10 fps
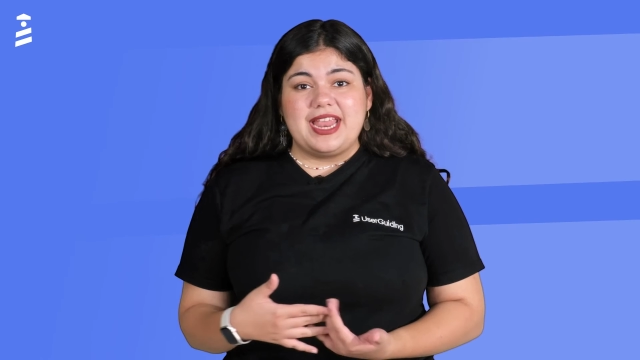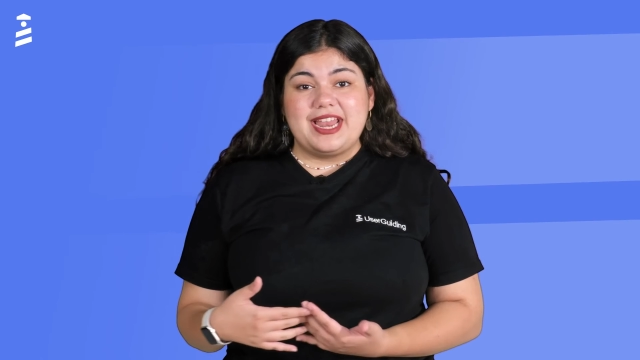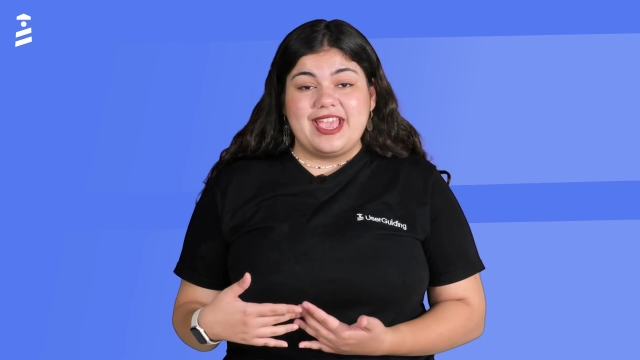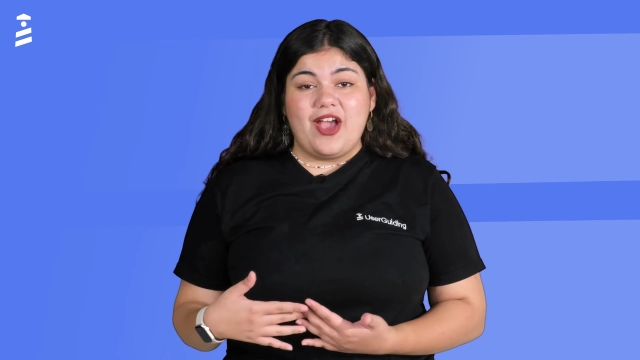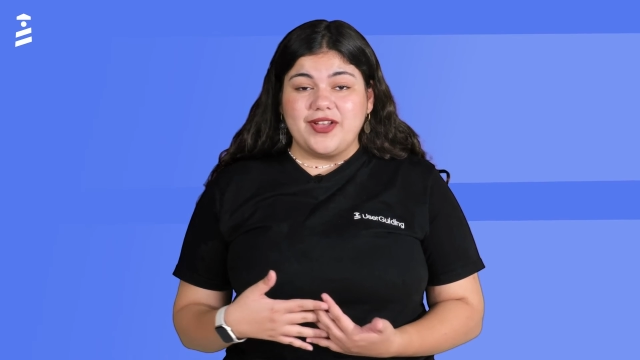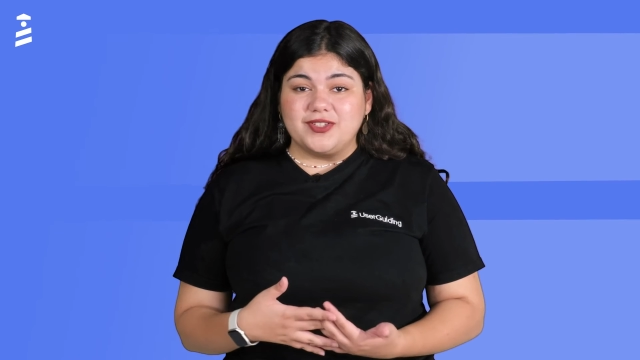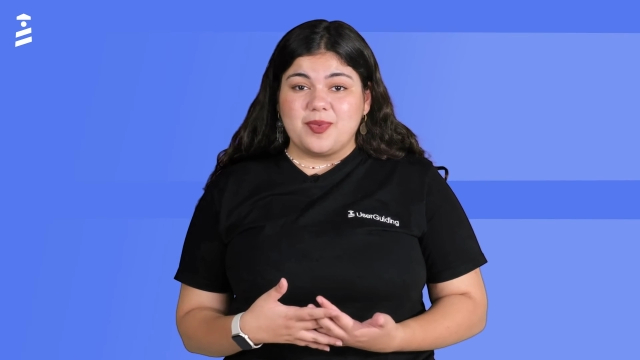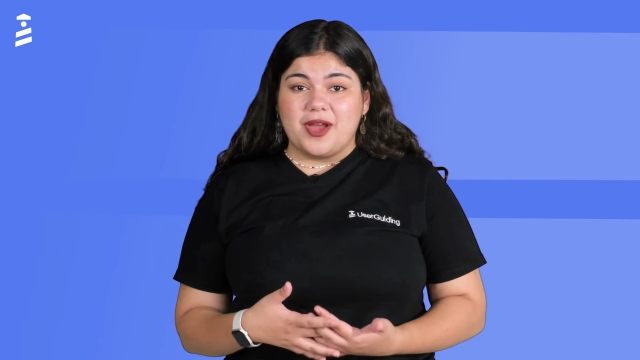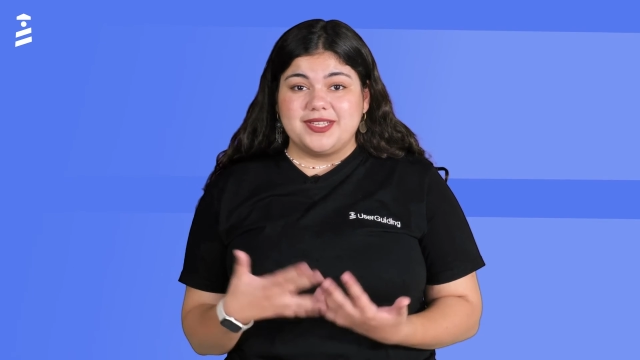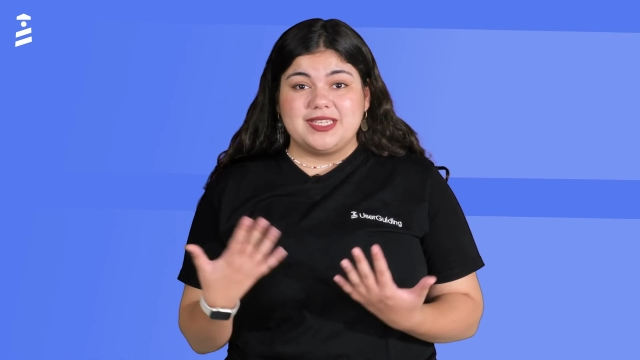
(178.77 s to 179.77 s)
a
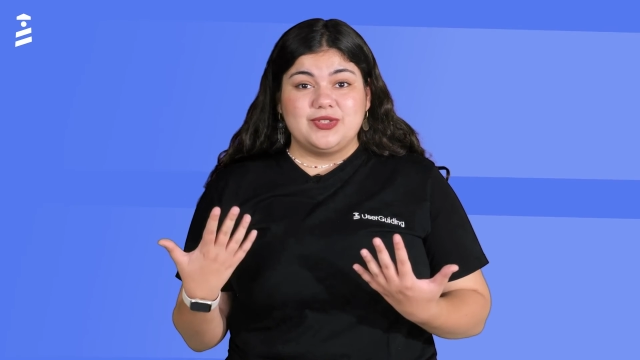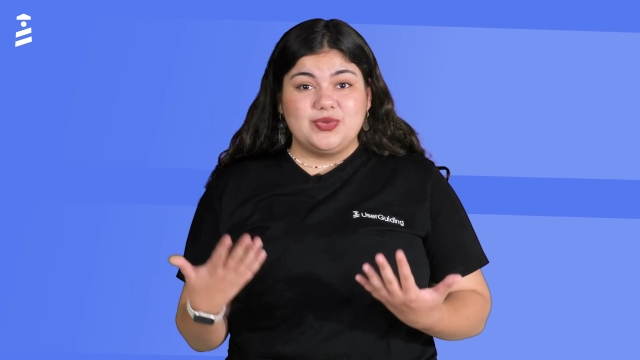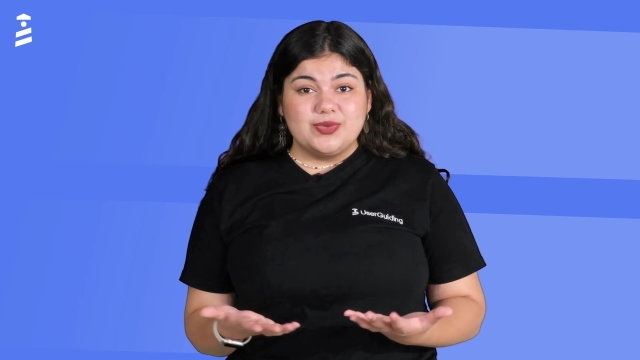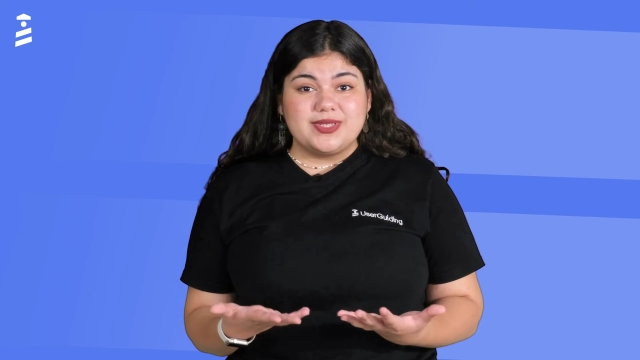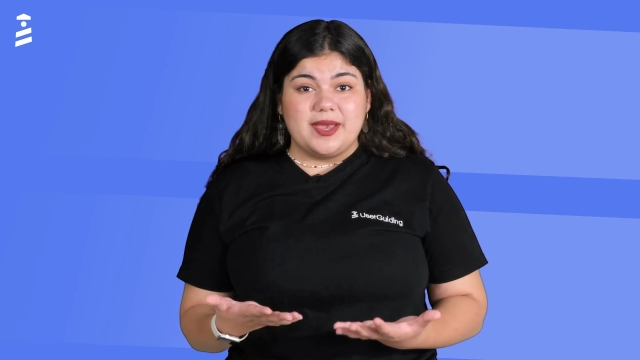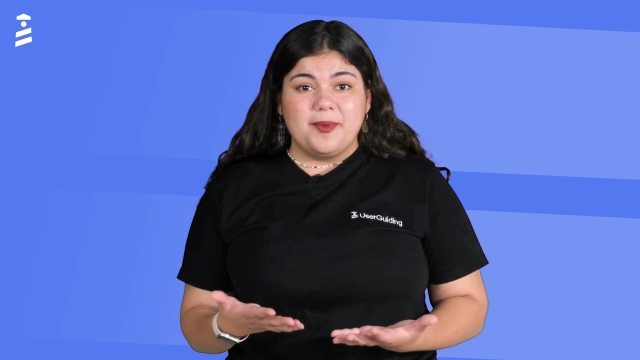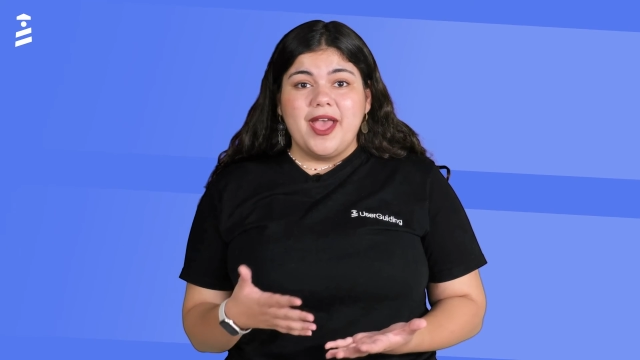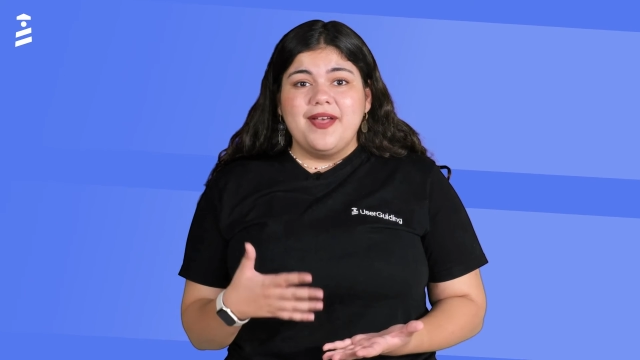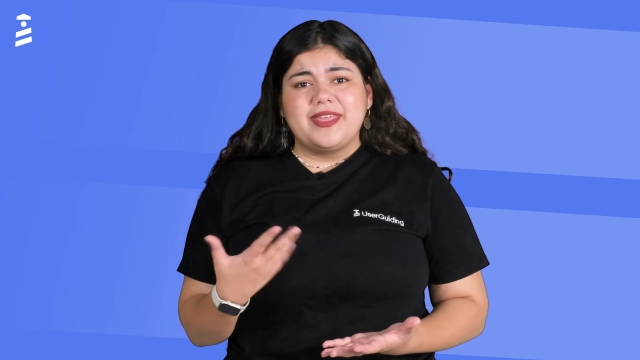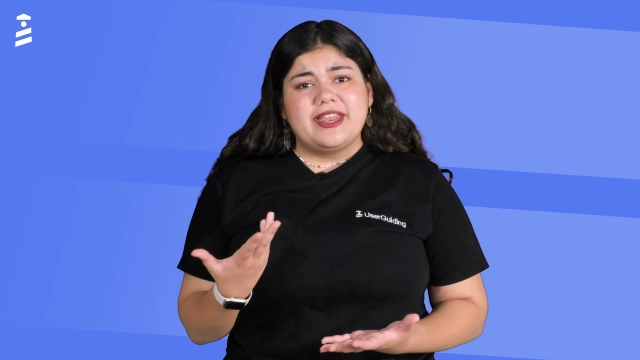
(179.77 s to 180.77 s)
hotspot is a tooltip
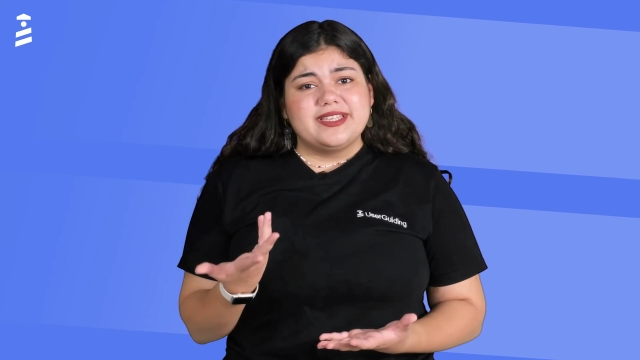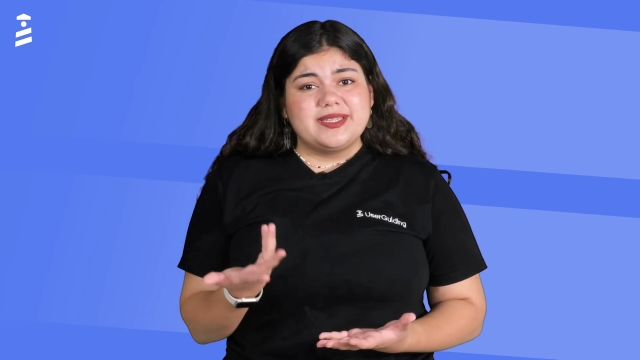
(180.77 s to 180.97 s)
that has a